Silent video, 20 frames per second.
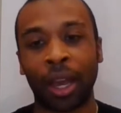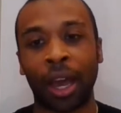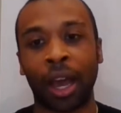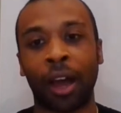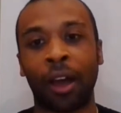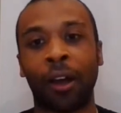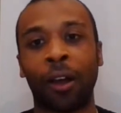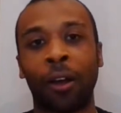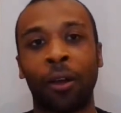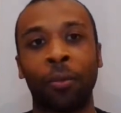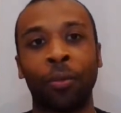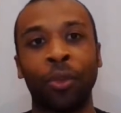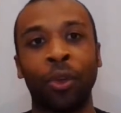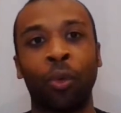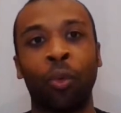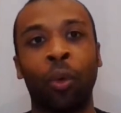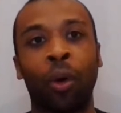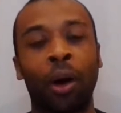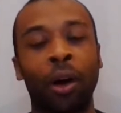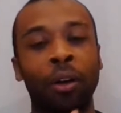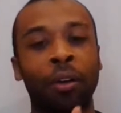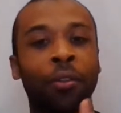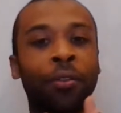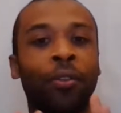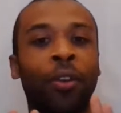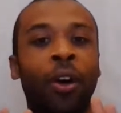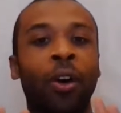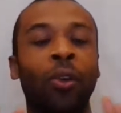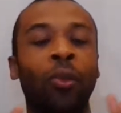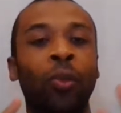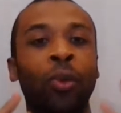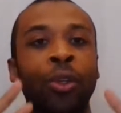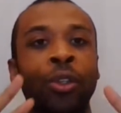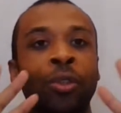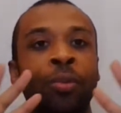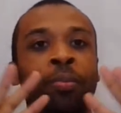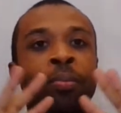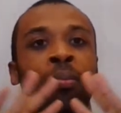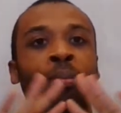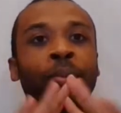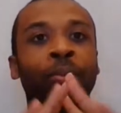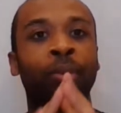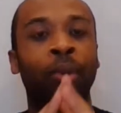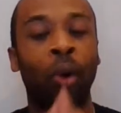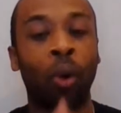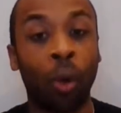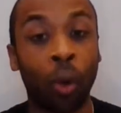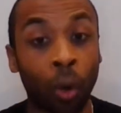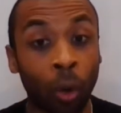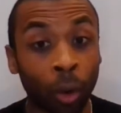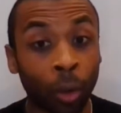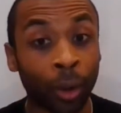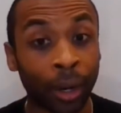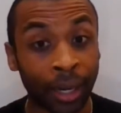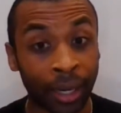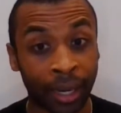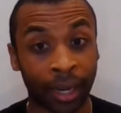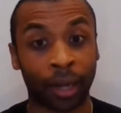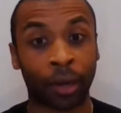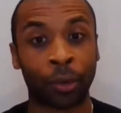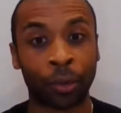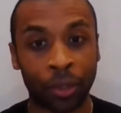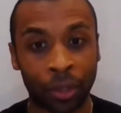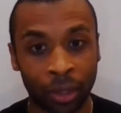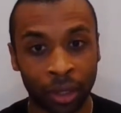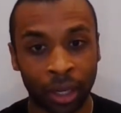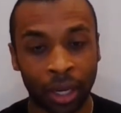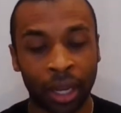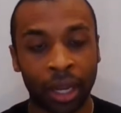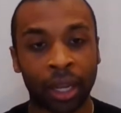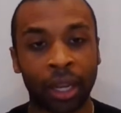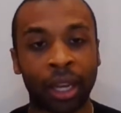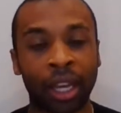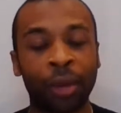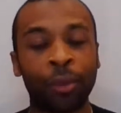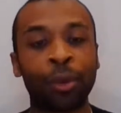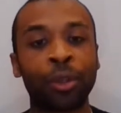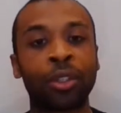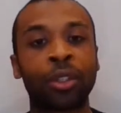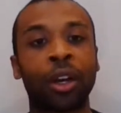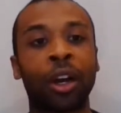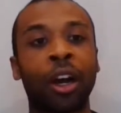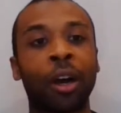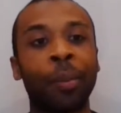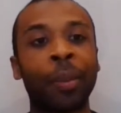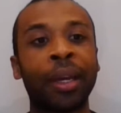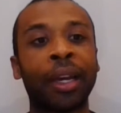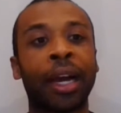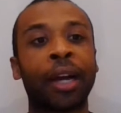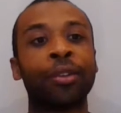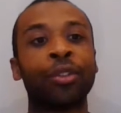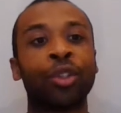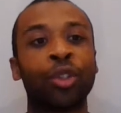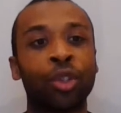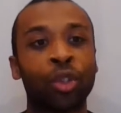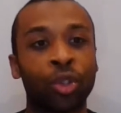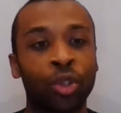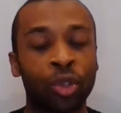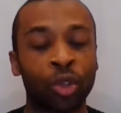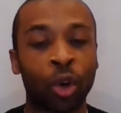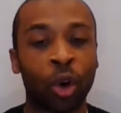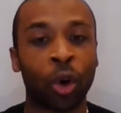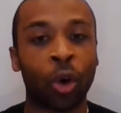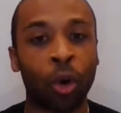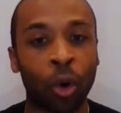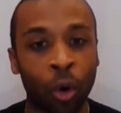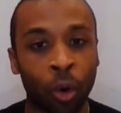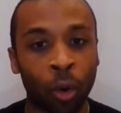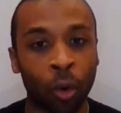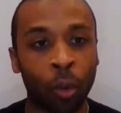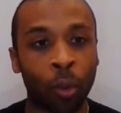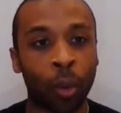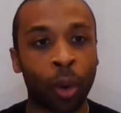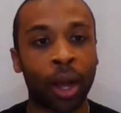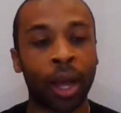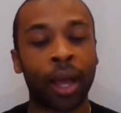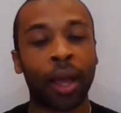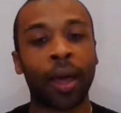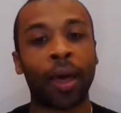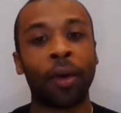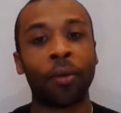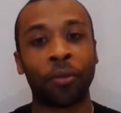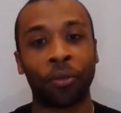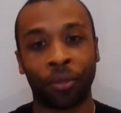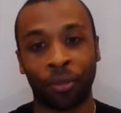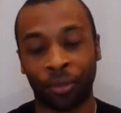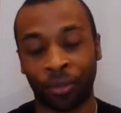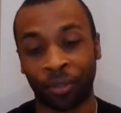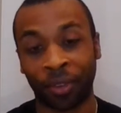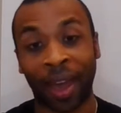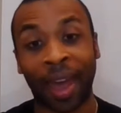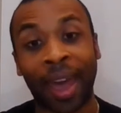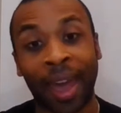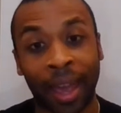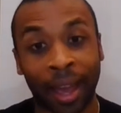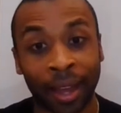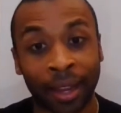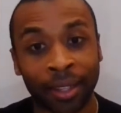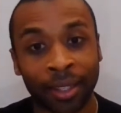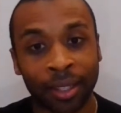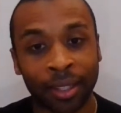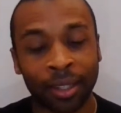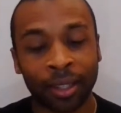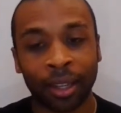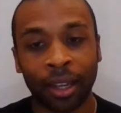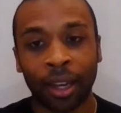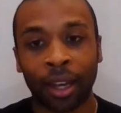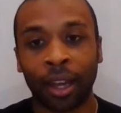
The waterfall was pouring out. It was coming out so fast.